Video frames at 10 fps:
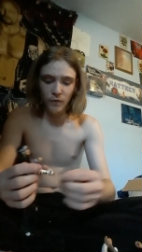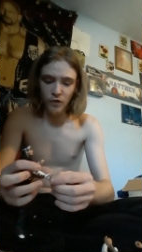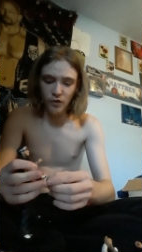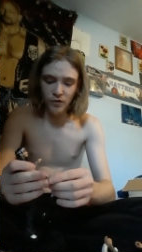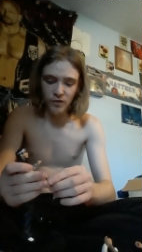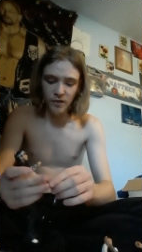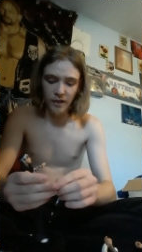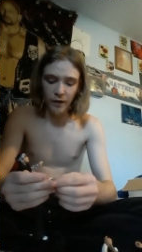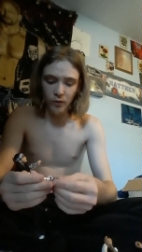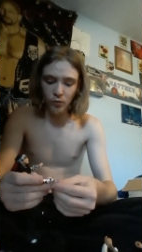Just to see
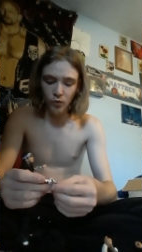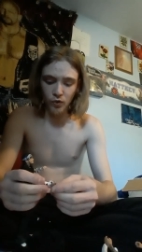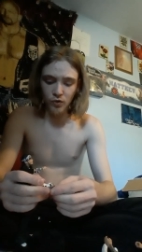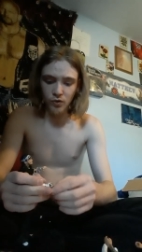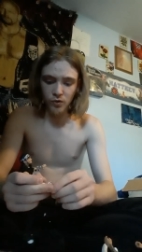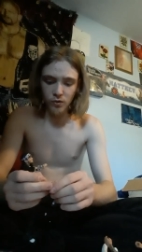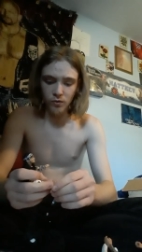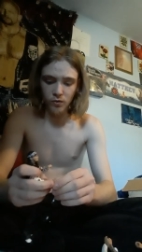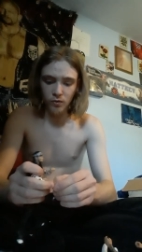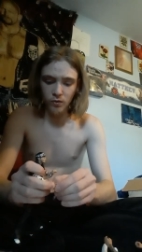how it looks.
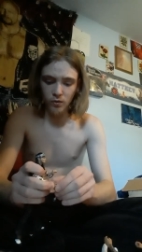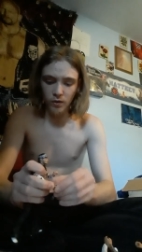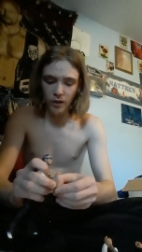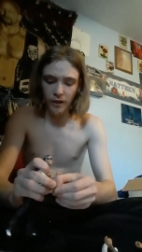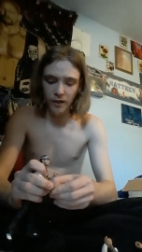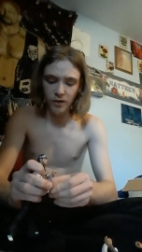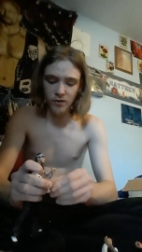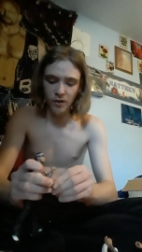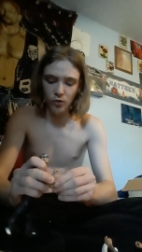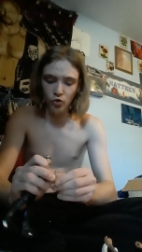I guess
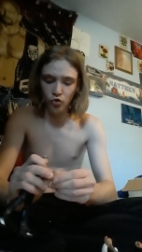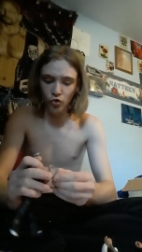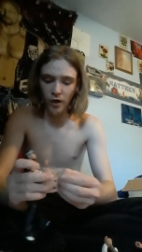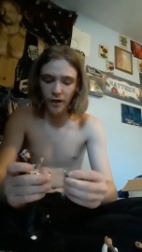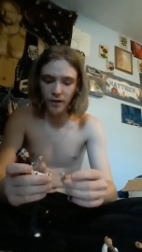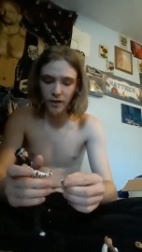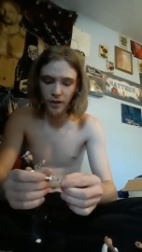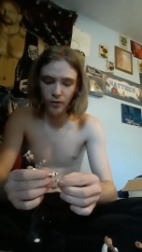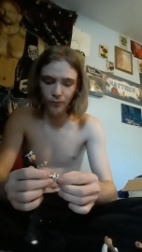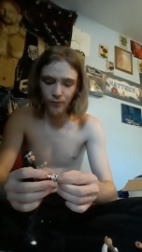I'll try it
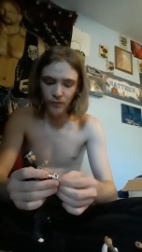out.